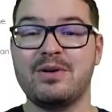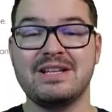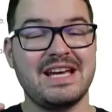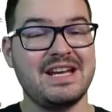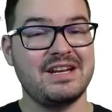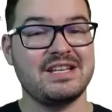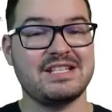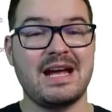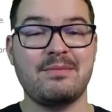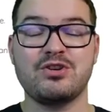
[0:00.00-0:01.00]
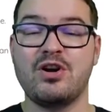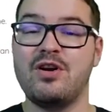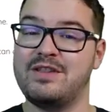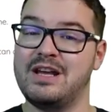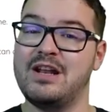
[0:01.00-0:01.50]
containing a snapshot
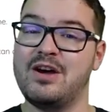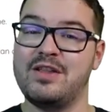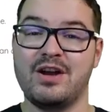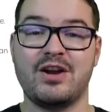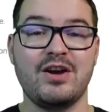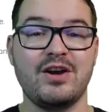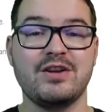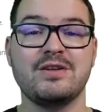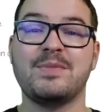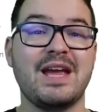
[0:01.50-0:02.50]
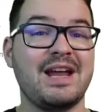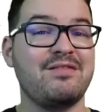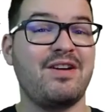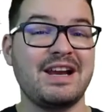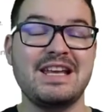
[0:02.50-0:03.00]
of the alert that occurred. And
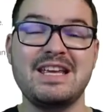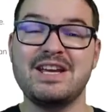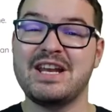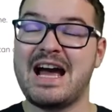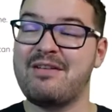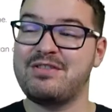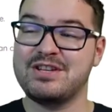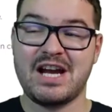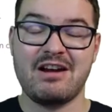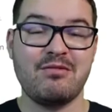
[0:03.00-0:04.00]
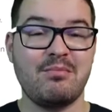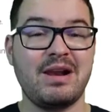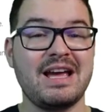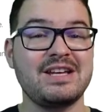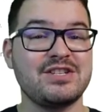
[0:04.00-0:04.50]
finally, you can have the siren
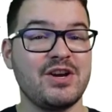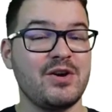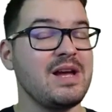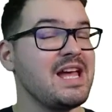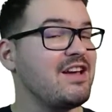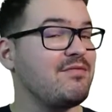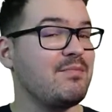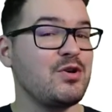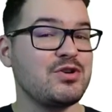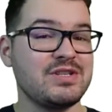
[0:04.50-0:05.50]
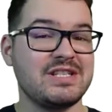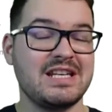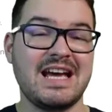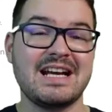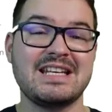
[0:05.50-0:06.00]
play, so if motion's
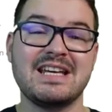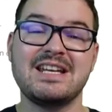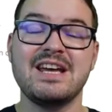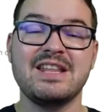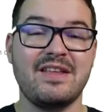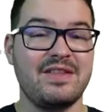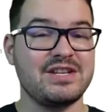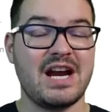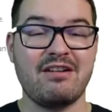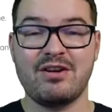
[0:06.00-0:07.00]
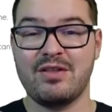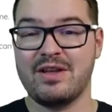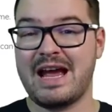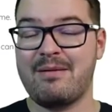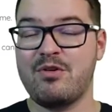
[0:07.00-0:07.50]
detected, then the siren on the
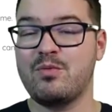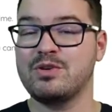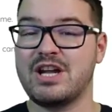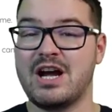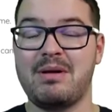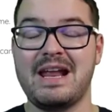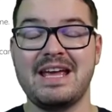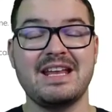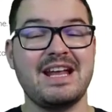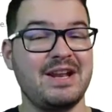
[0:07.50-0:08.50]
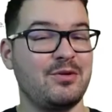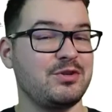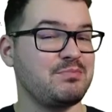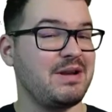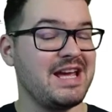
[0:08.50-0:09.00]
camera will start playing and it will
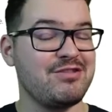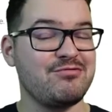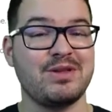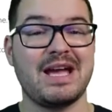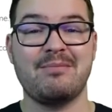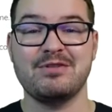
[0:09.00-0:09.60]
just play through the camera